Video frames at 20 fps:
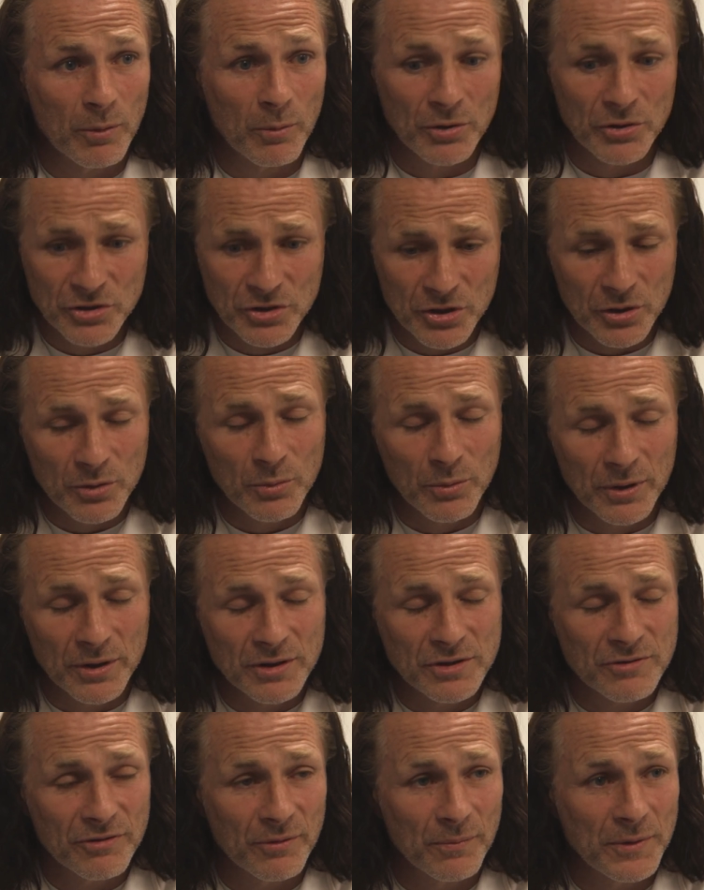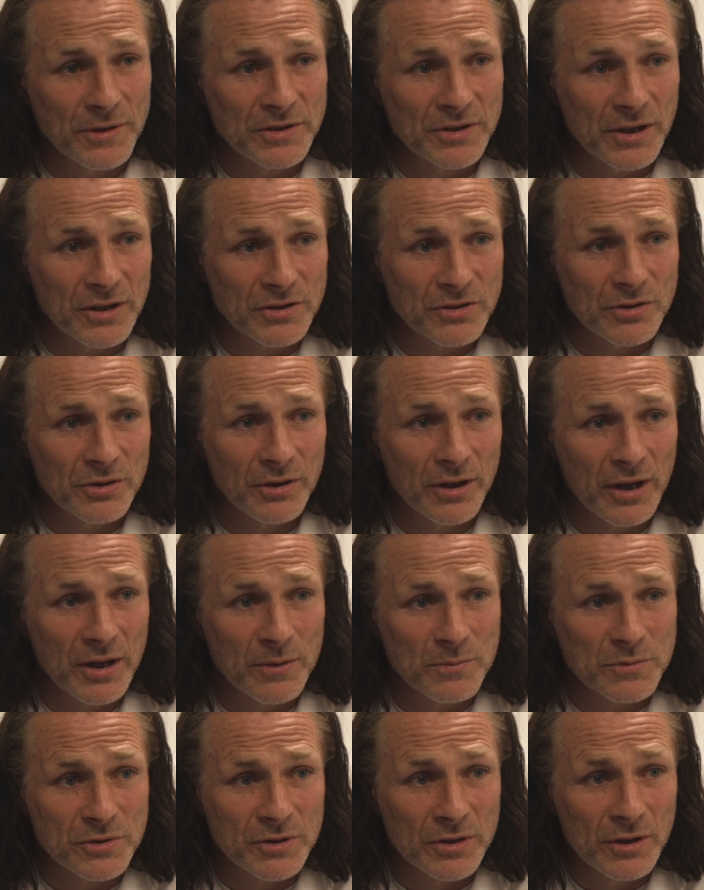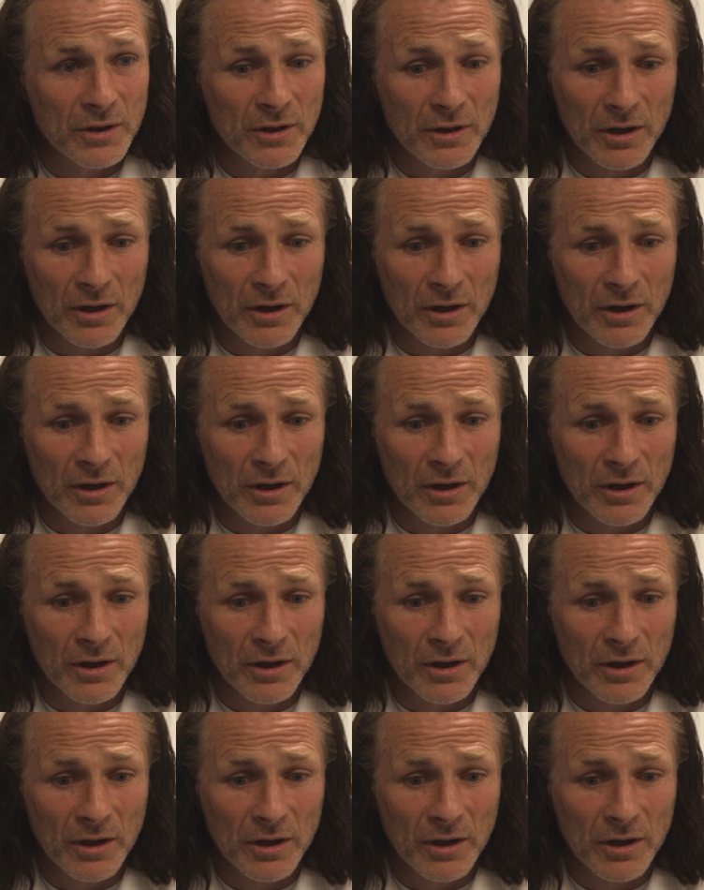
I want two wins from these next two games.